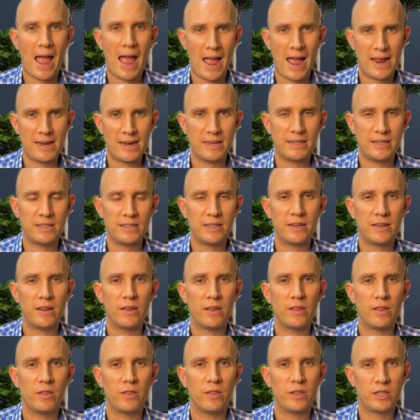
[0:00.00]
and
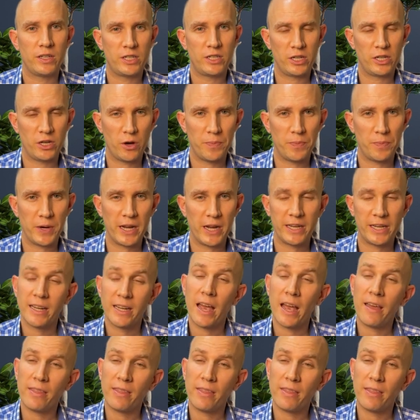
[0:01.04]
the denominator.